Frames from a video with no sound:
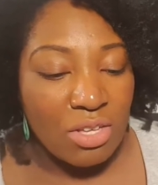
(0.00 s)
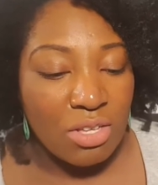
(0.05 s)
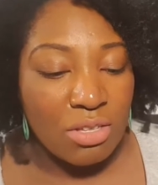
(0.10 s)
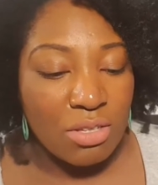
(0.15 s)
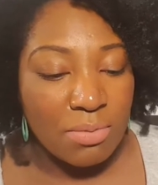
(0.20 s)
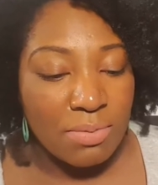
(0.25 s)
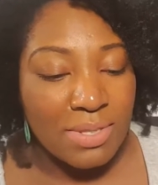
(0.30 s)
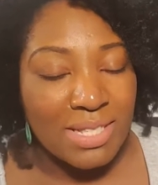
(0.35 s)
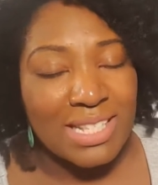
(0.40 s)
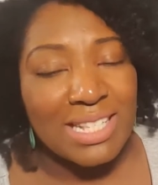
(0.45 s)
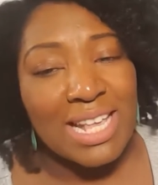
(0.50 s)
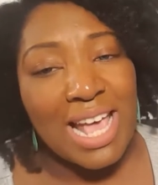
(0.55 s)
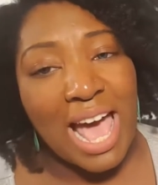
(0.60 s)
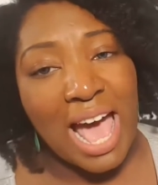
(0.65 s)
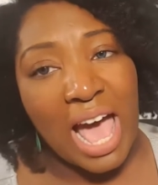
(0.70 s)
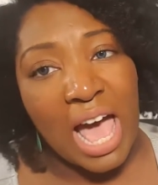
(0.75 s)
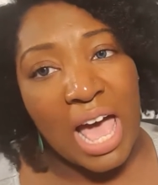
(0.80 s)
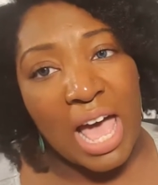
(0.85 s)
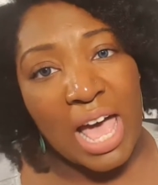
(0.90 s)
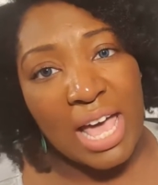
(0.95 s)
Oops,
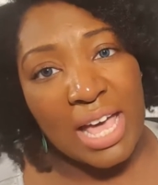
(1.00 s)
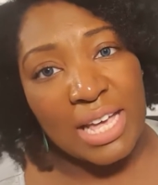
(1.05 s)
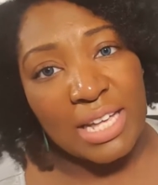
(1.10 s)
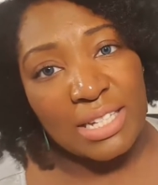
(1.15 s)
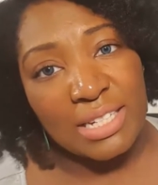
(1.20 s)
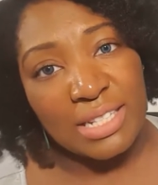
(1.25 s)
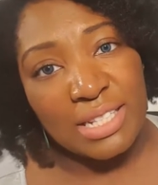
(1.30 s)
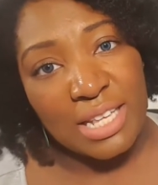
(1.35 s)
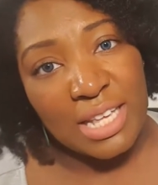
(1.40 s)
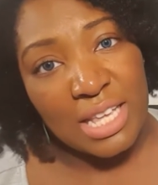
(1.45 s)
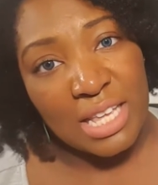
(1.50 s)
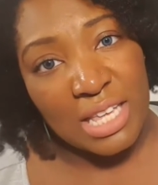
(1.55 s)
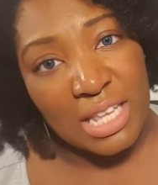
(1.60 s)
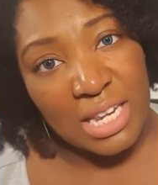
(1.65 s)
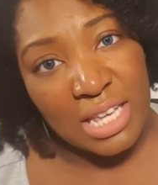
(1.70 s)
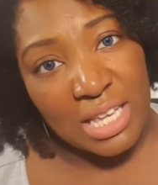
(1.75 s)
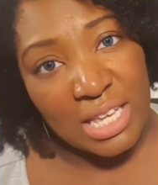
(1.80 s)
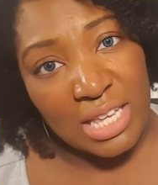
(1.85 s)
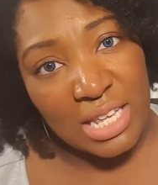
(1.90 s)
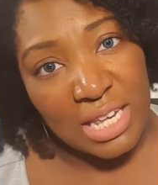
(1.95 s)
I
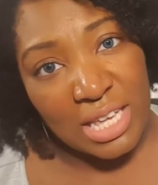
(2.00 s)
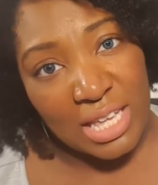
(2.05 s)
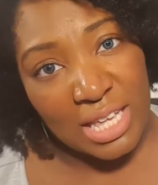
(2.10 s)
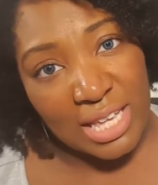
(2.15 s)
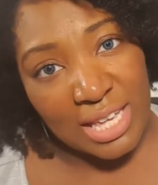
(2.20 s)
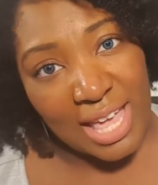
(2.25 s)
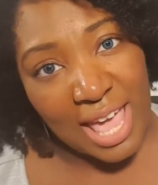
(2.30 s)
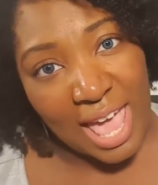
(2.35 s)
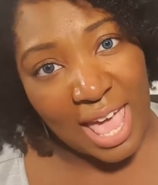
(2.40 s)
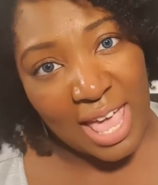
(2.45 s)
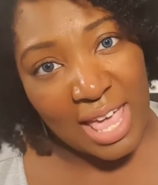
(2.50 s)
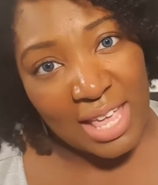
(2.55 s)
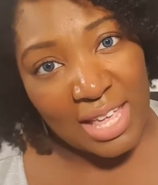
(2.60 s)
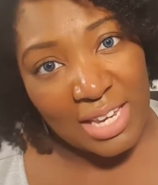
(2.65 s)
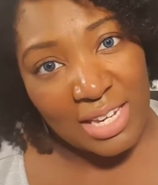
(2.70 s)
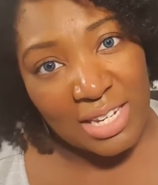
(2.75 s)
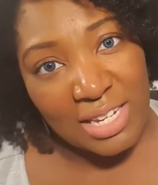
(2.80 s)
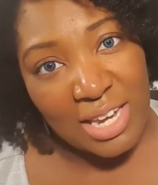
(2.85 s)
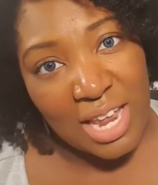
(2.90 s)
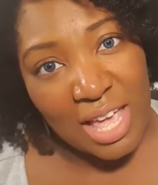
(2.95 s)
did it
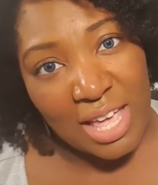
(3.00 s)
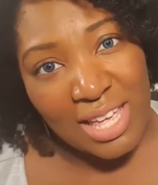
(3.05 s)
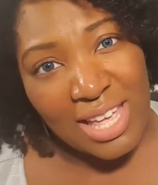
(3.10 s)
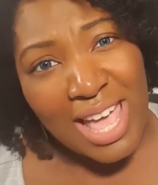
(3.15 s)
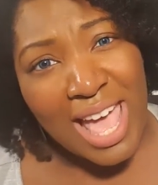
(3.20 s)
again.